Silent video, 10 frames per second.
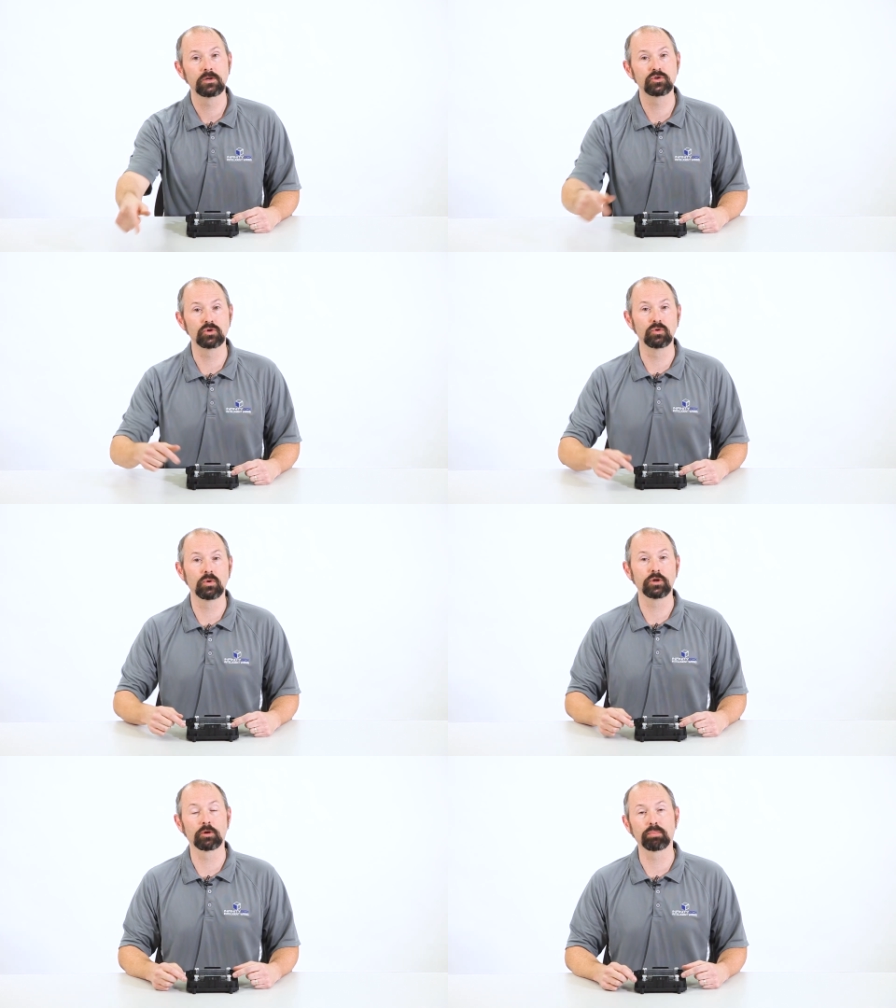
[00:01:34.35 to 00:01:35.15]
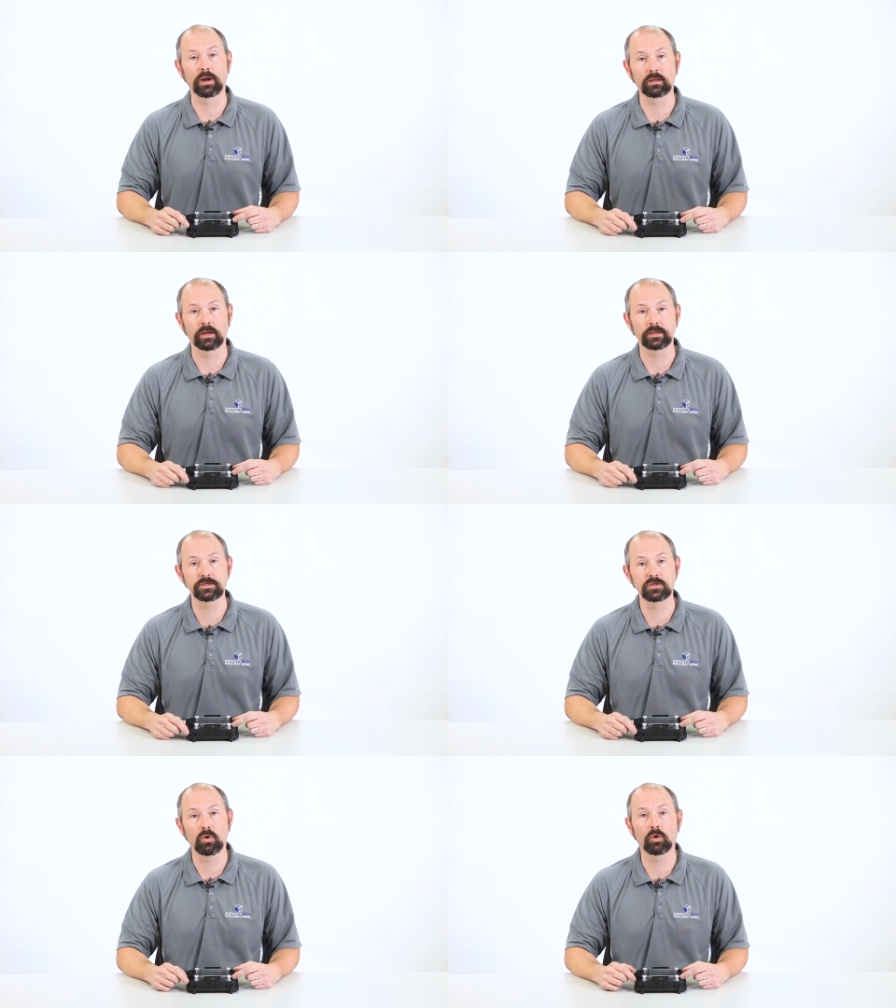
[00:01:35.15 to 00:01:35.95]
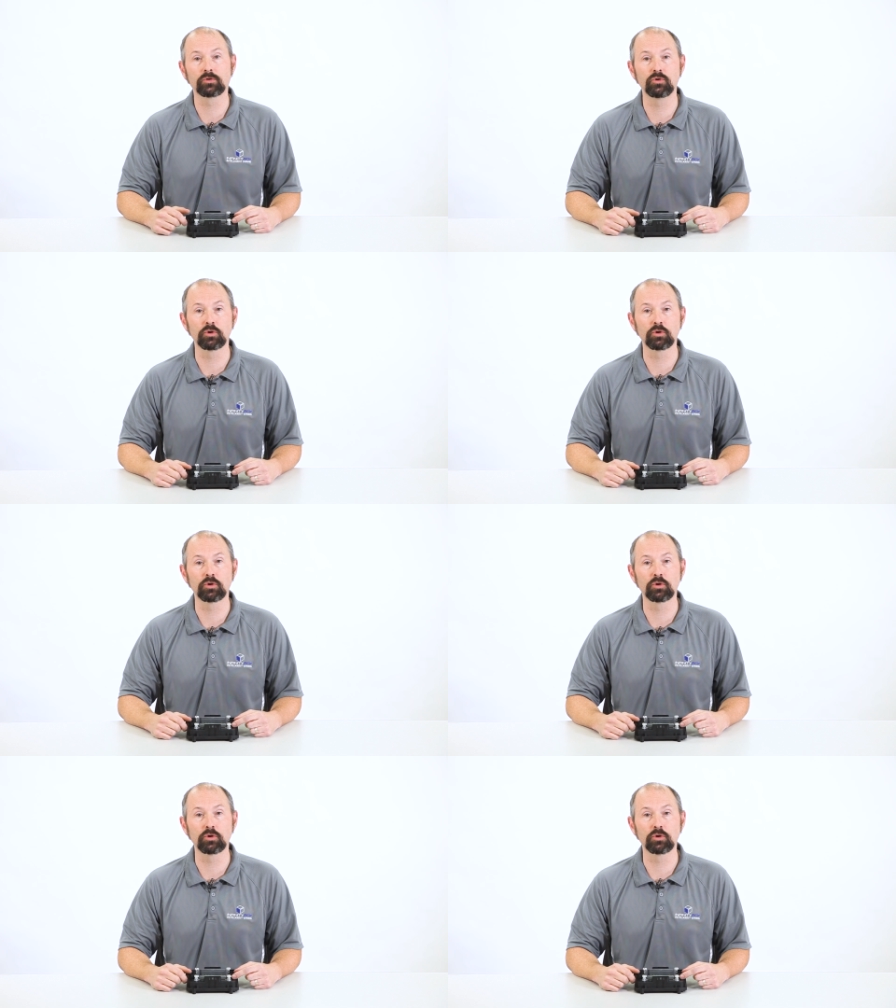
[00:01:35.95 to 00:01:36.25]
to your brake lights, or to